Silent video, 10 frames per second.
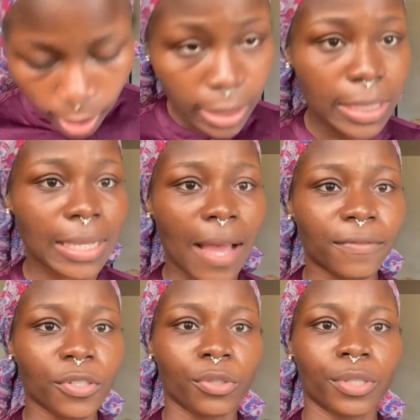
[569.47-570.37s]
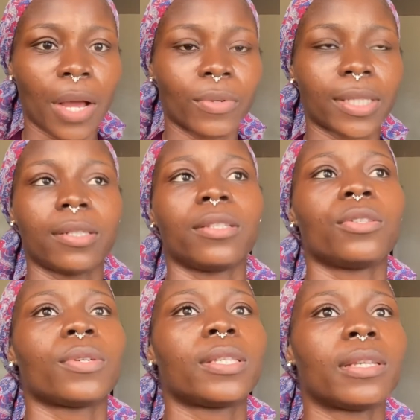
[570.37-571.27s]
this afternoon, I was listening
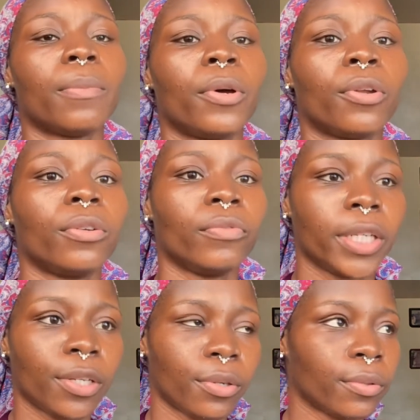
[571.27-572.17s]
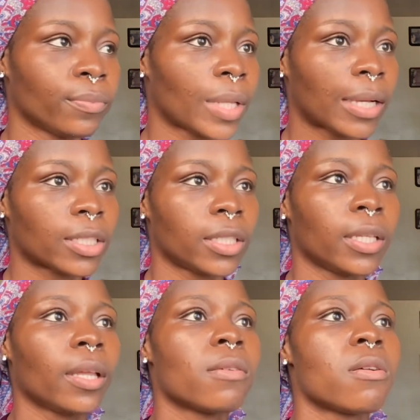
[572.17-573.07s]
to a sermon on radio.
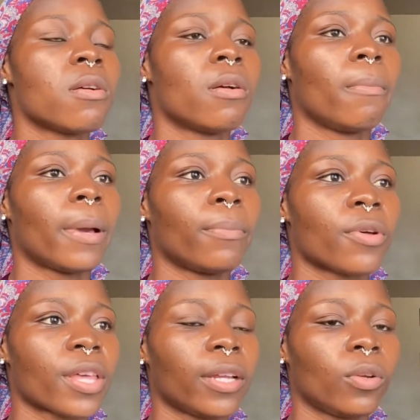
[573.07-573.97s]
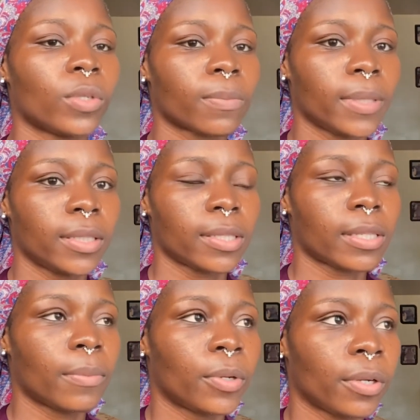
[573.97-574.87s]
Actually, my mother-in-law was playing the
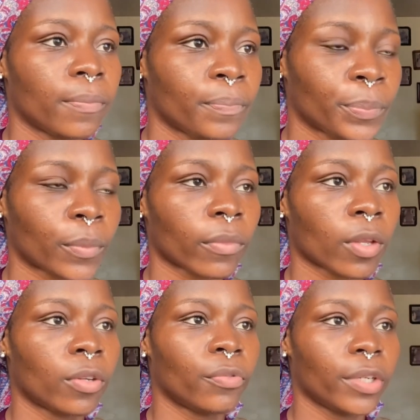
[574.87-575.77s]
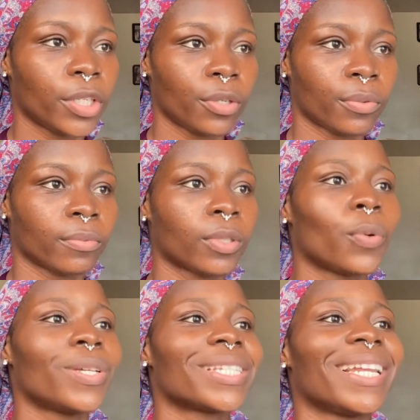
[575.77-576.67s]
sermon on radio. It
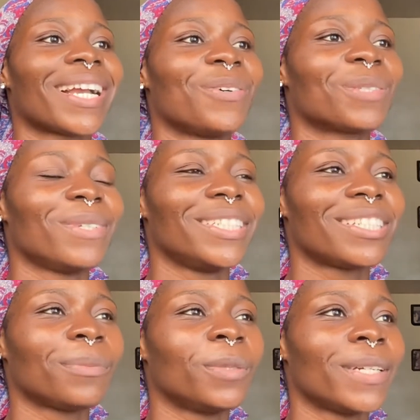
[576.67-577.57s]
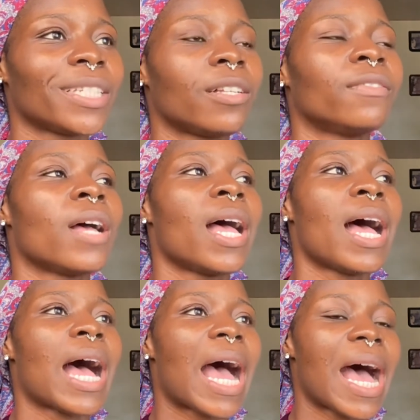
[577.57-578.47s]
wasn't like I was playing the sermon myself.
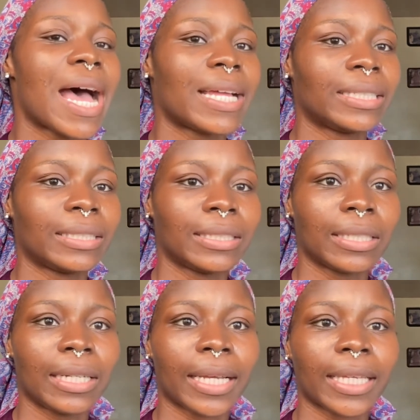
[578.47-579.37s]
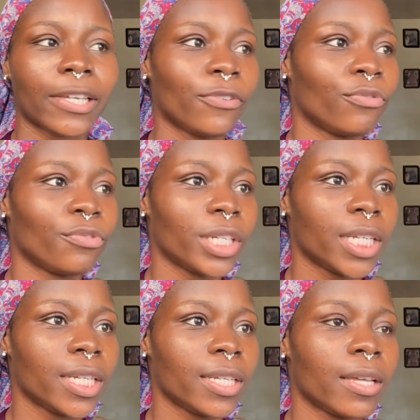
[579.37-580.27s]
And like it
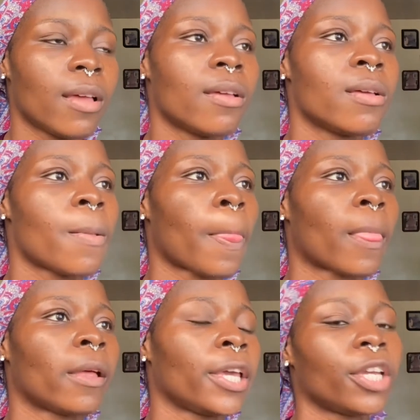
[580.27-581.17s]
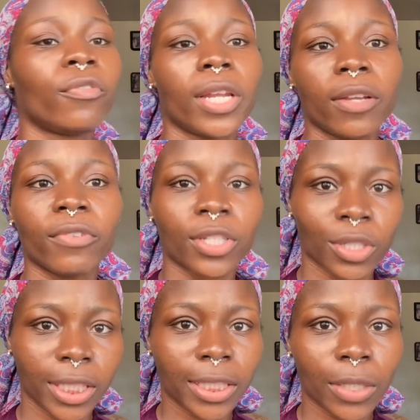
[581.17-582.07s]
really, it really
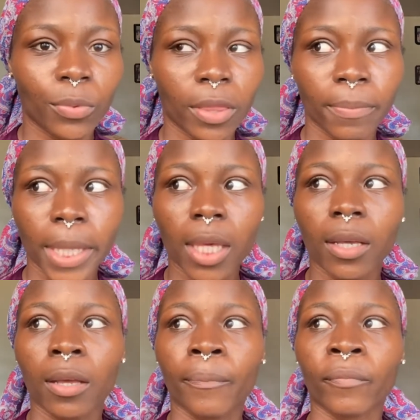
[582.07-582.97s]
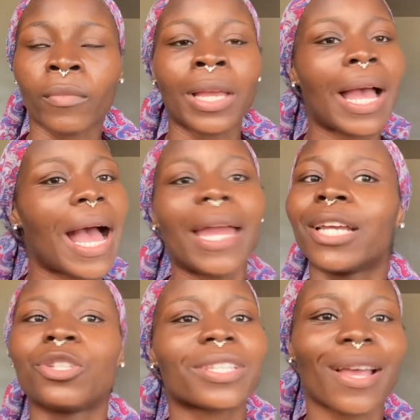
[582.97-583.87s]
resonated with me. And I
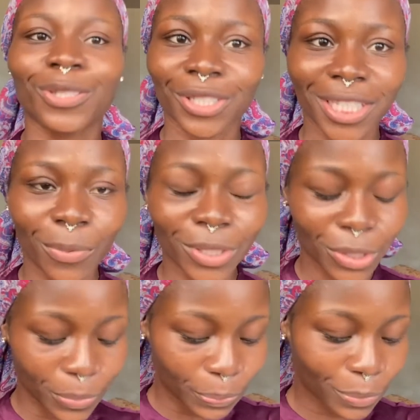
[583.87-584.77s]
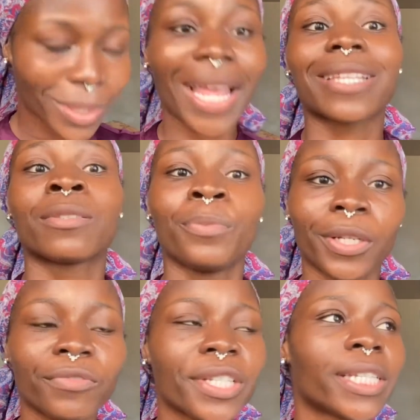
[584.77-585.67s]
just had to share with you. That's the
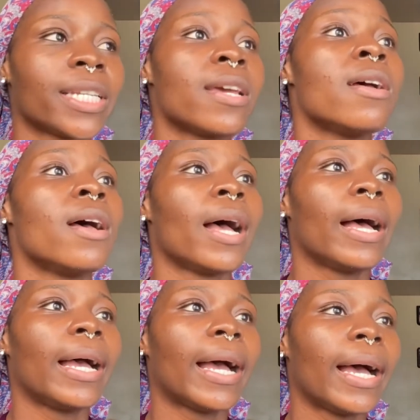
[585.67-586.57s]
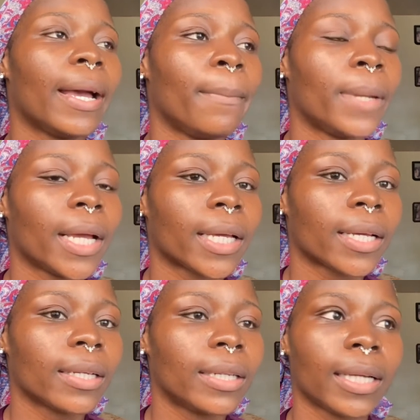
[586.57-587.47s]
main reason I'm like,
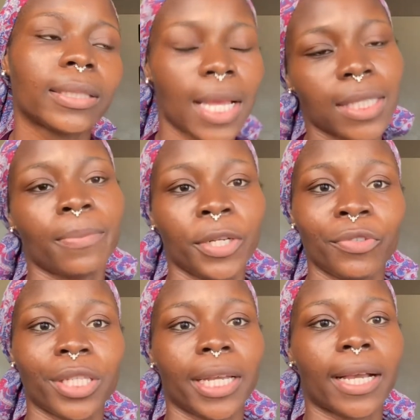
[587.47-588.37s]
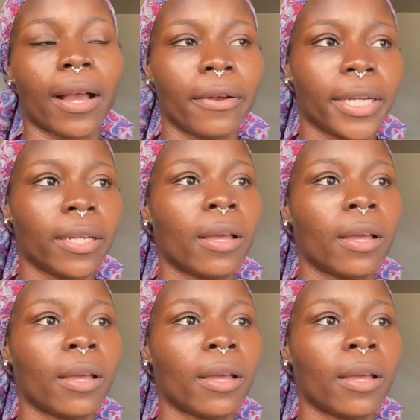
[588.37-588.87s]
like that's the main reason I carried